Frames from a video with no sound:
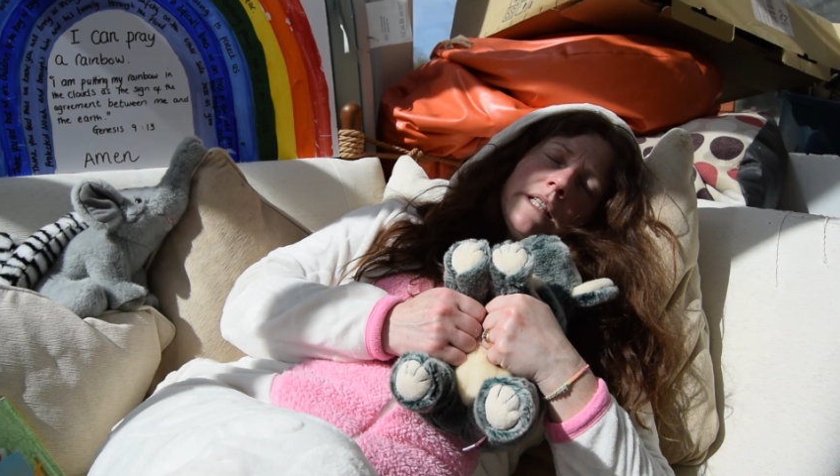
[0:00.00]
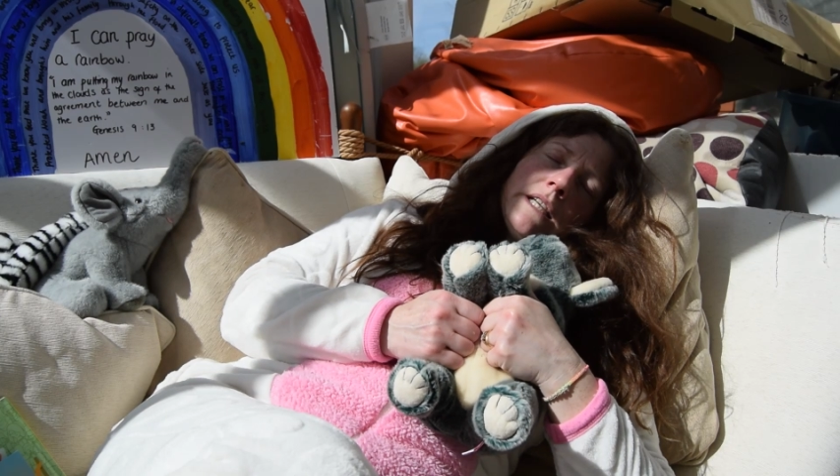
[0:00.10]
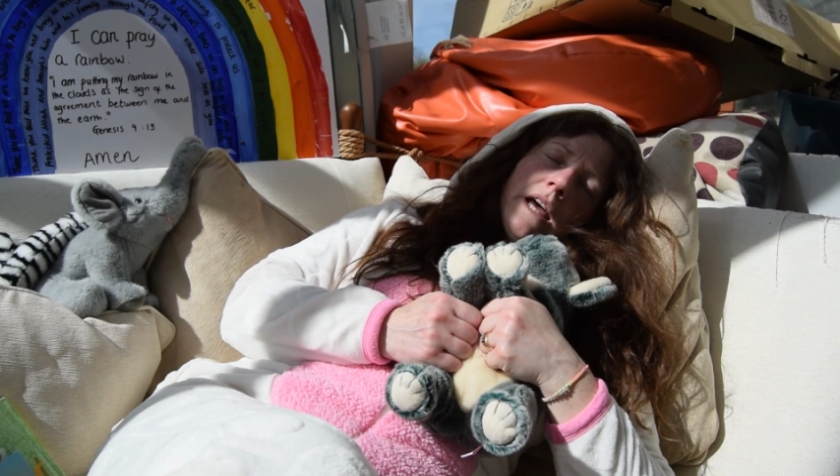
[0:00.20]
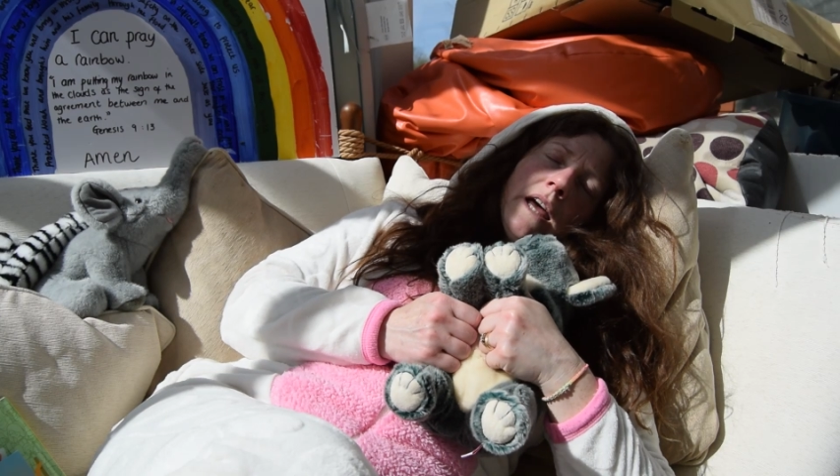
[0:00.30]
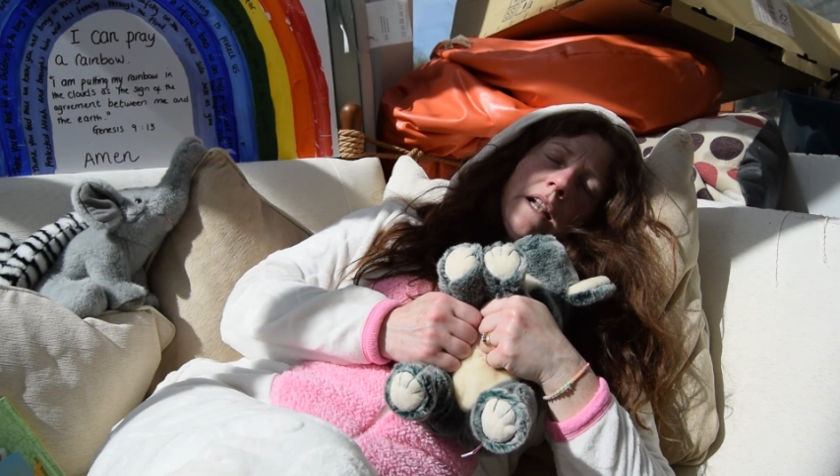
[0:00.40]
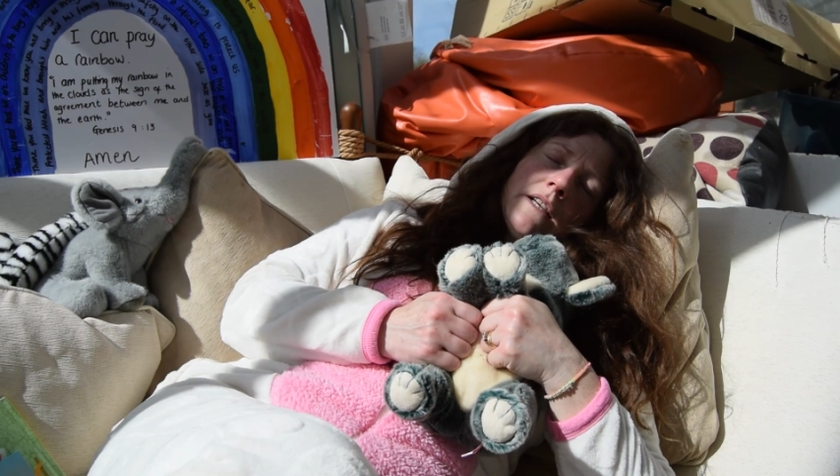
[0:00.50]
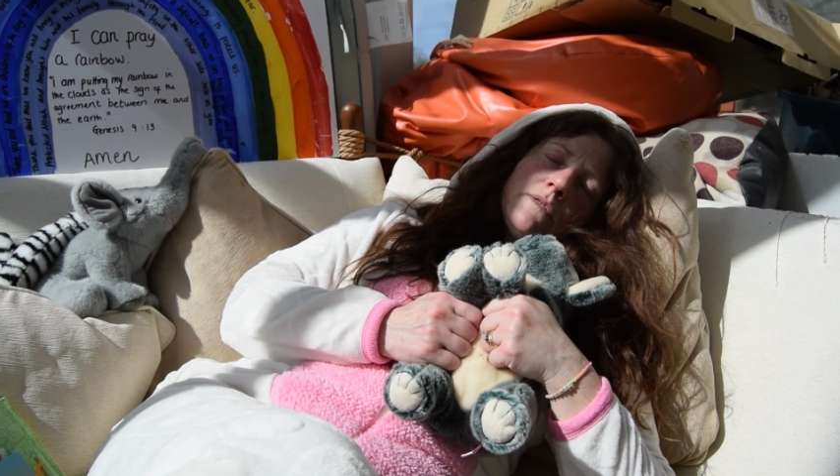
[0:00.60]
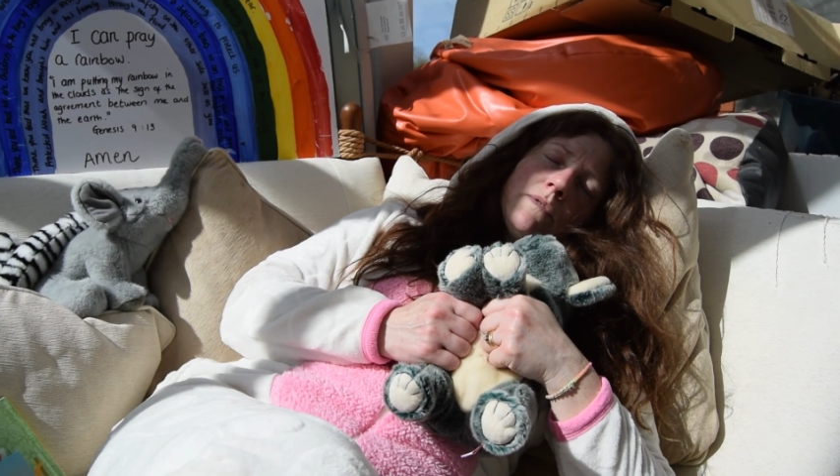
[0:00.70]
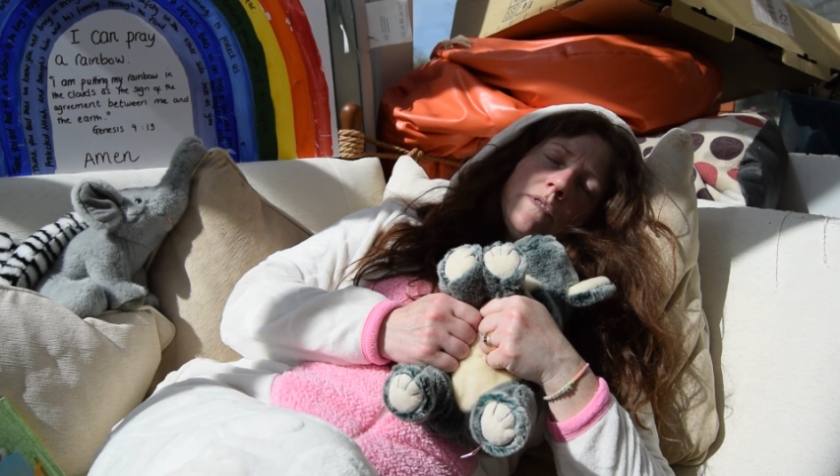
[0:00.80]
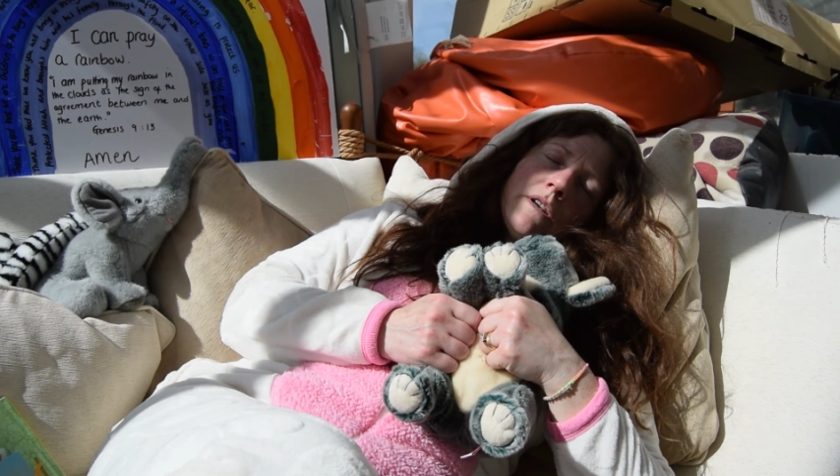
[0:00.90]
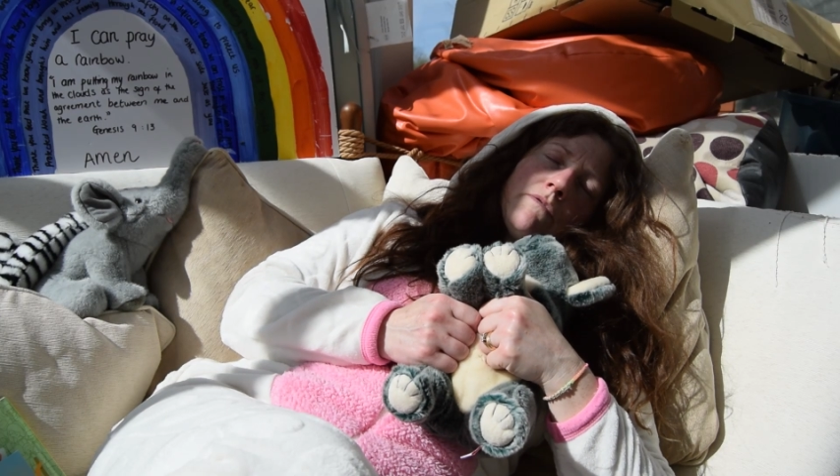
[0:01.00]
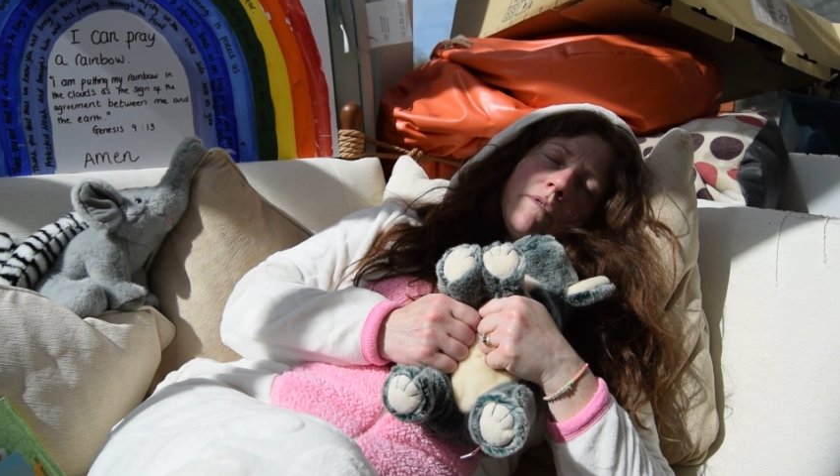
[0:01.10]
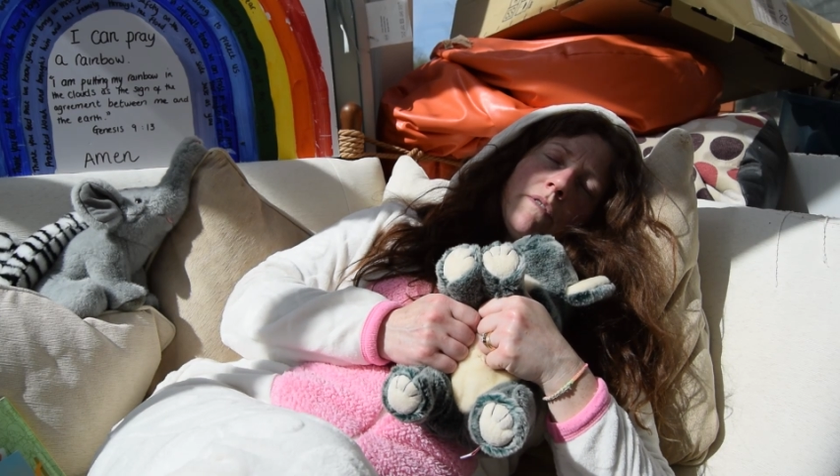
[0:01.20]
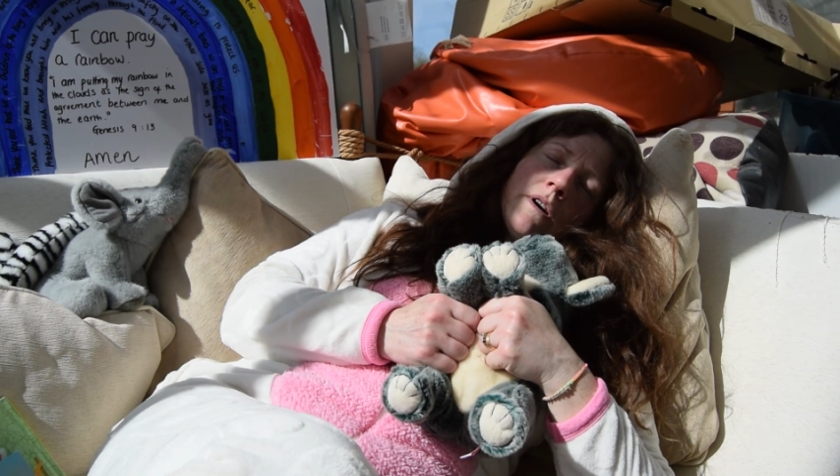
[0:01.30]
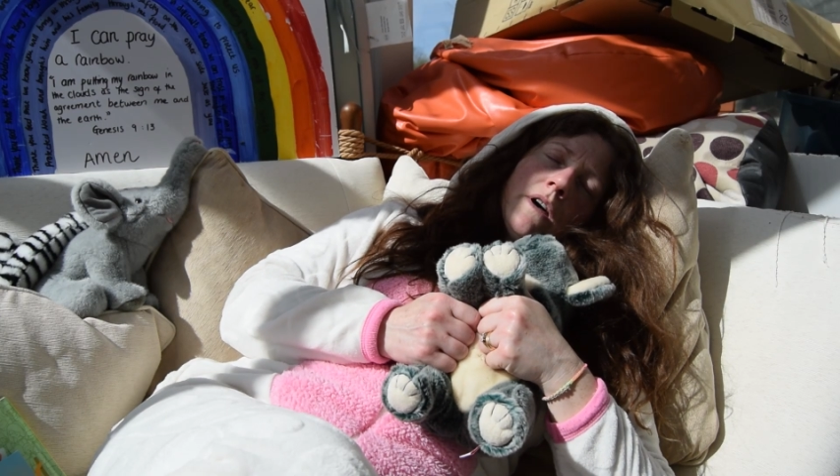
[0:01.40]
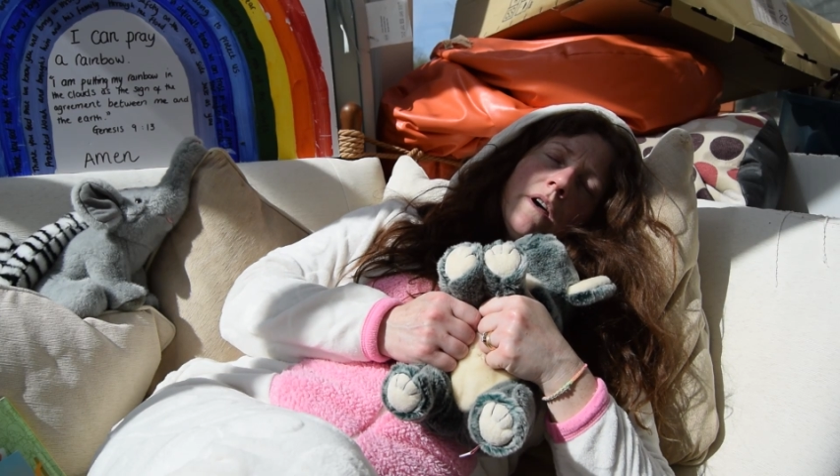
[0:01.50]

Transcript: tell us we've done wrong,